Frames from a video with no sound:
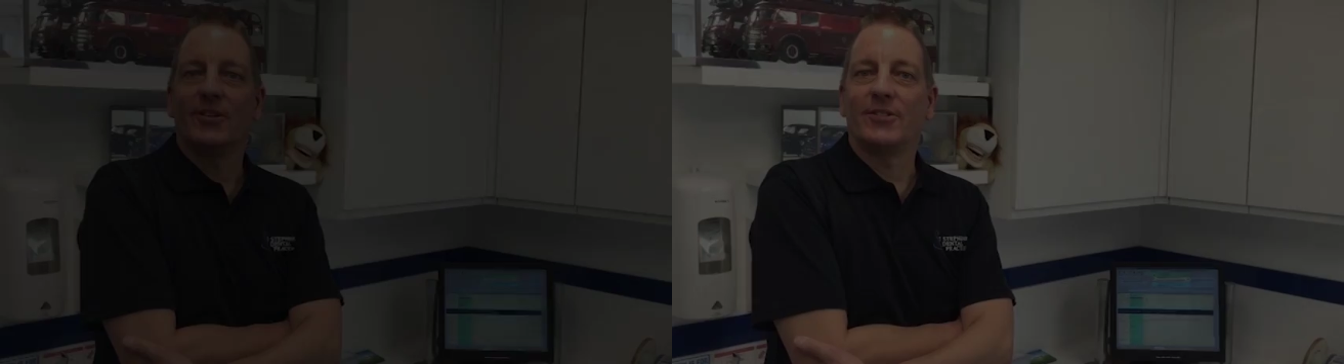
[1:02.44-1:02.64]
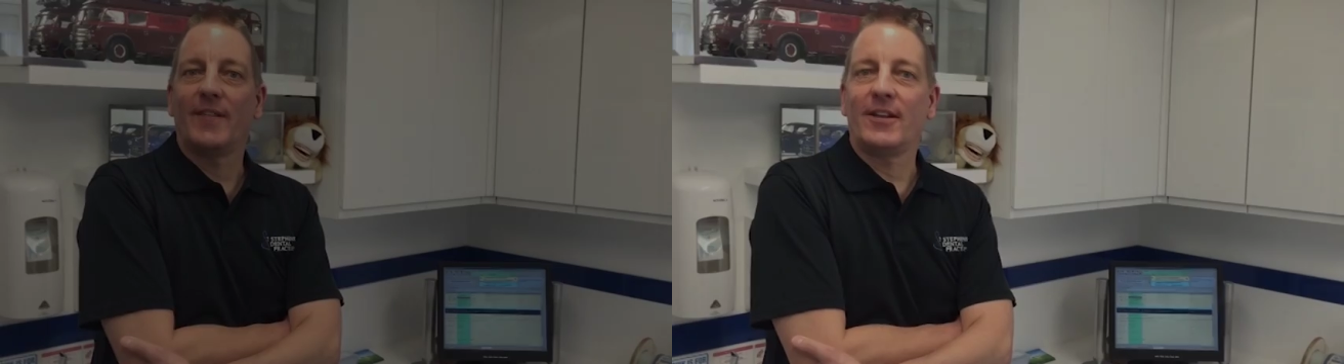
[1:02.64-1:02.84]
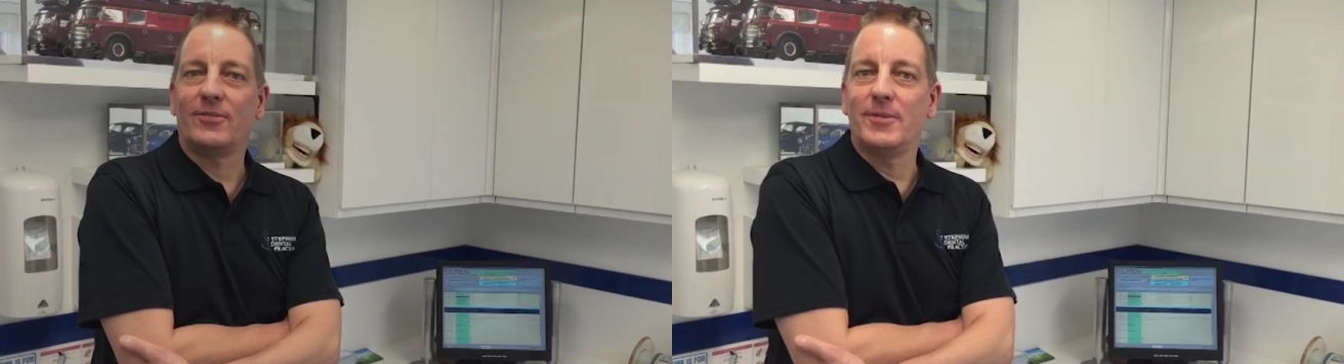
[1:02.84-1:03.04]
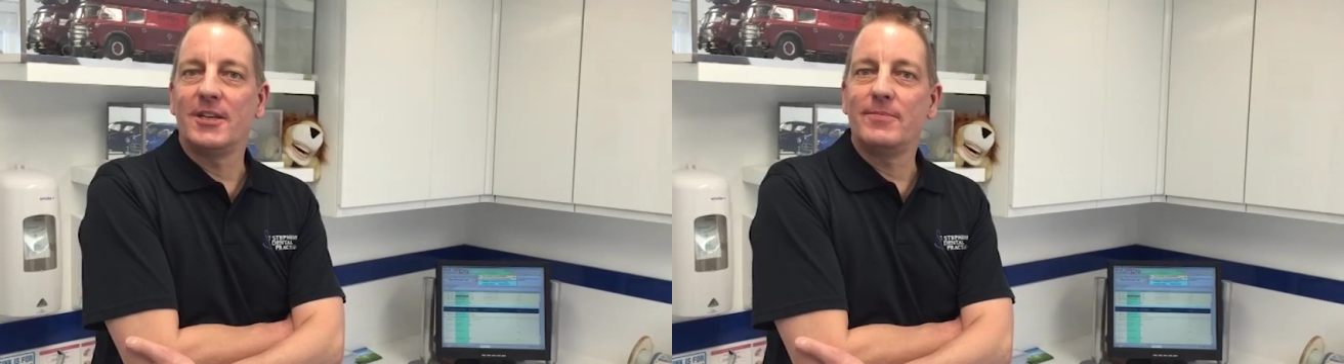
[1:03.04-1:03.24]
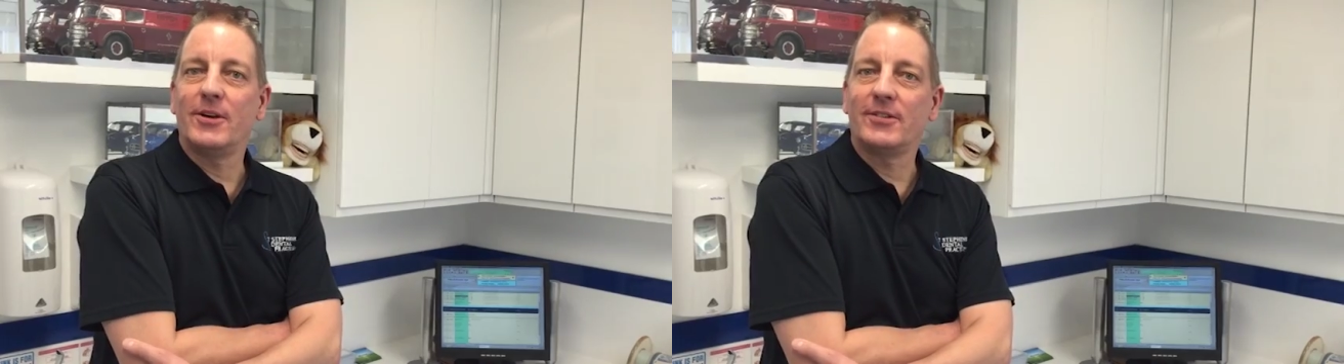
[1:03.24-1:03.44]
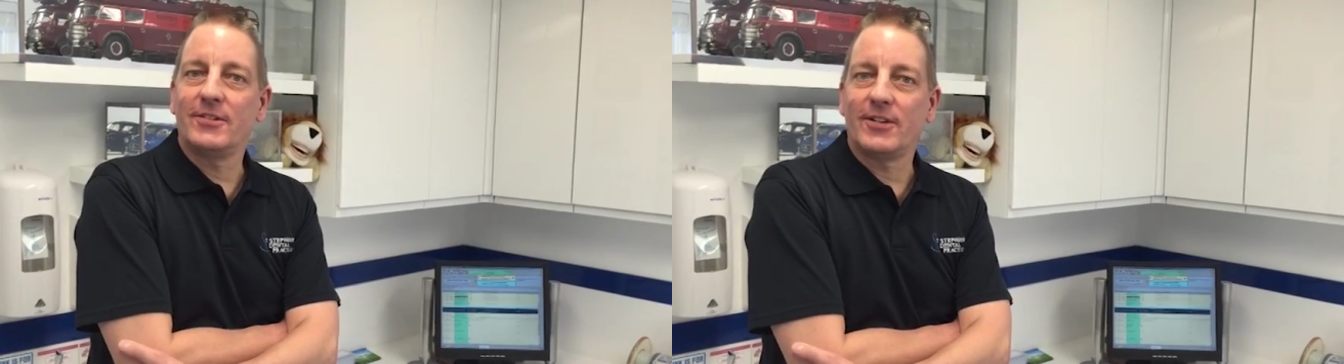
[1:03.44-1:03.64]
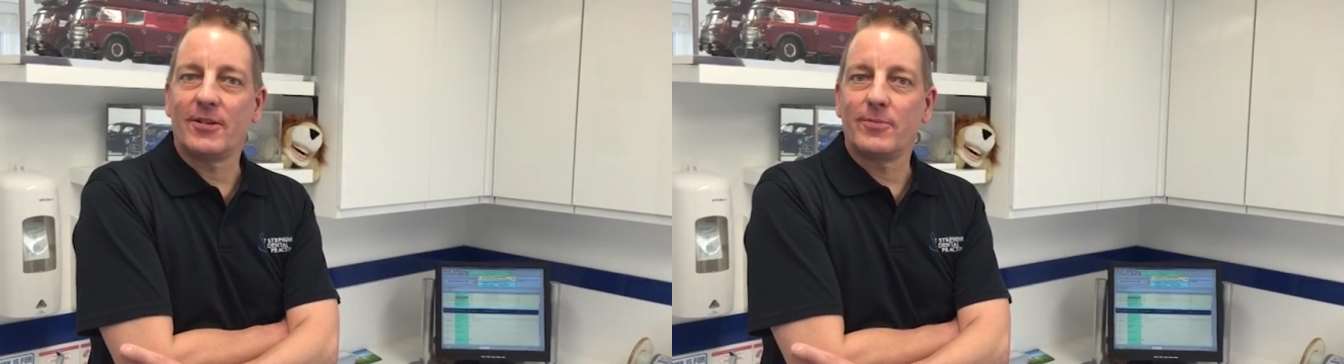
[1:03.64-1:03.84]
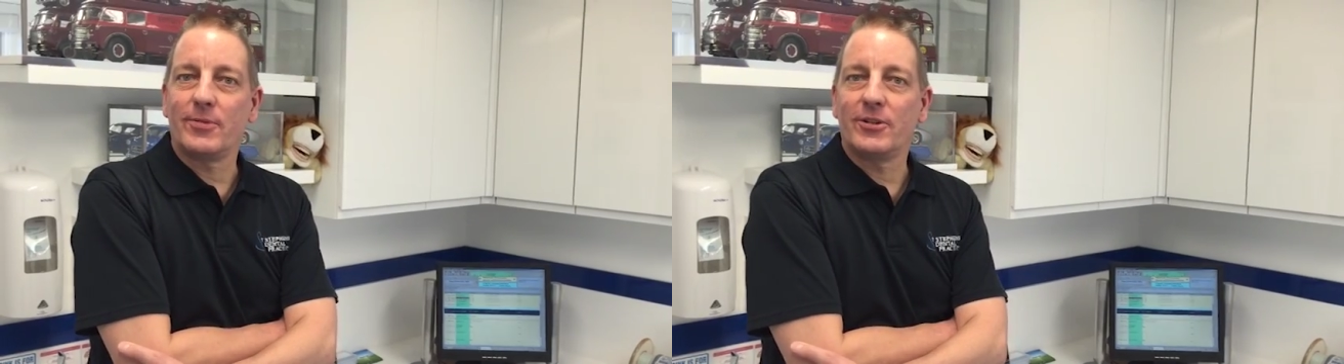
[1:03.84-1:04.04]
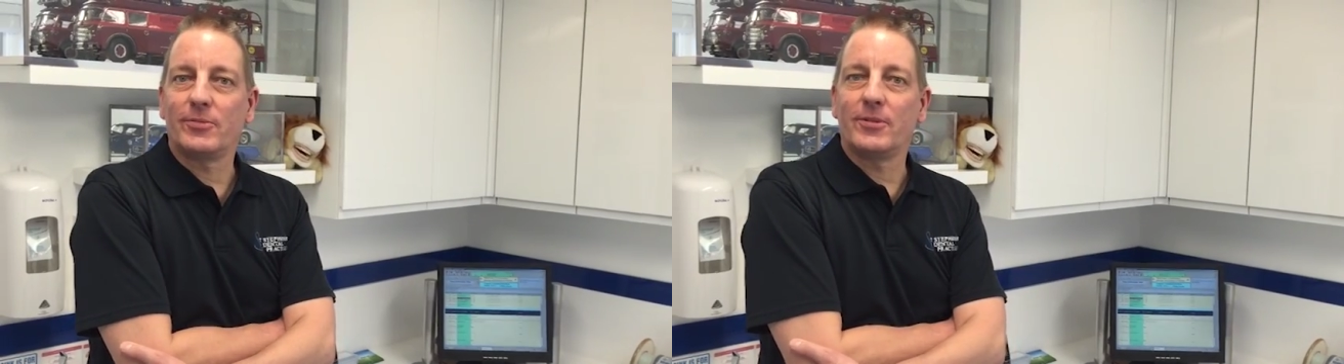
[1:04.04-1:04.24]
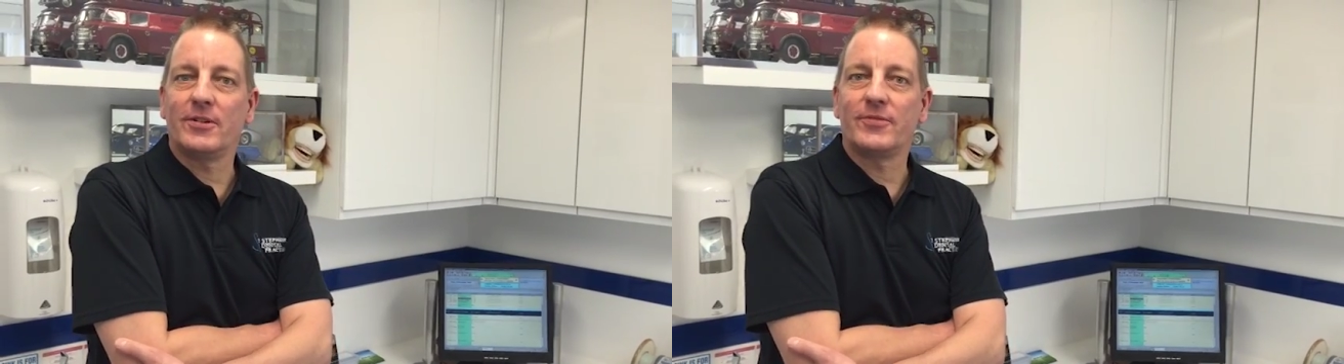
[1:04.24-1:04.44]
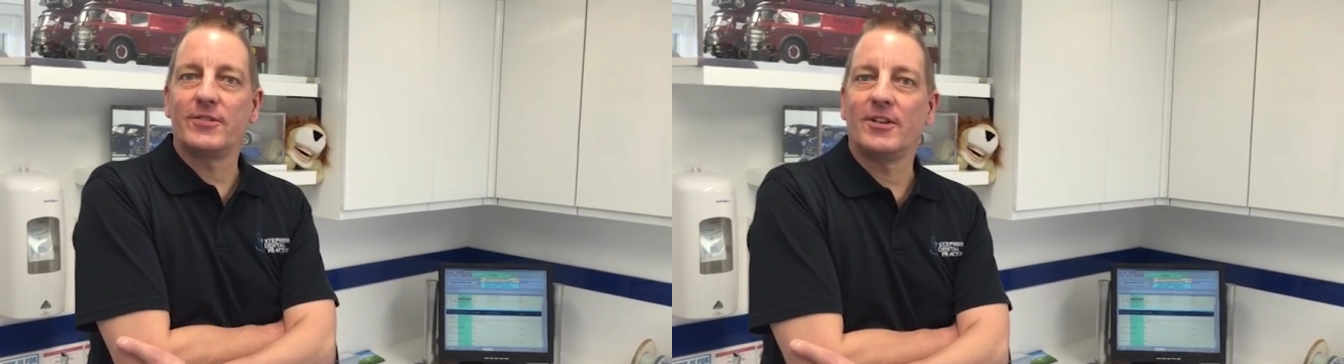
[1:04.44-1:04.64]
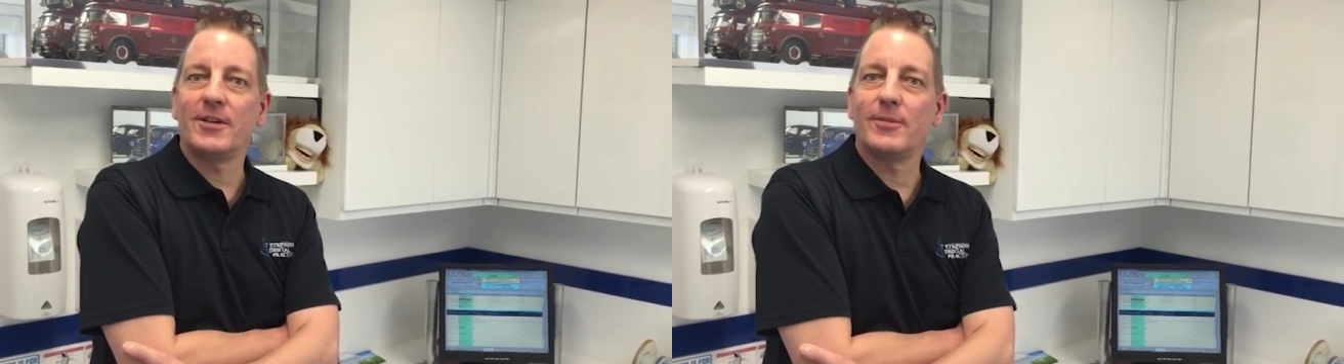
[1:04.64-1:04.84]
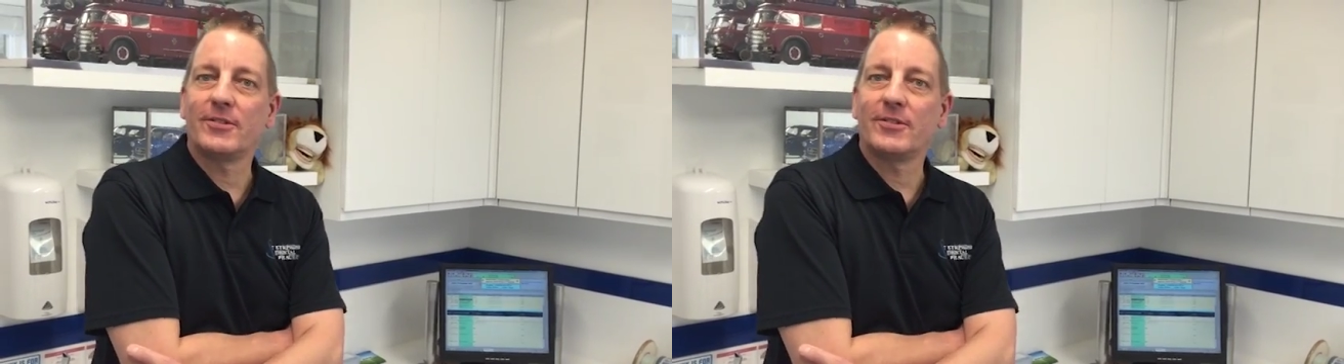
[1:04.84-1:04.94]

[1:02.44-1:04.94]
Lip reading: So that's me, Martin Southern, principal of the team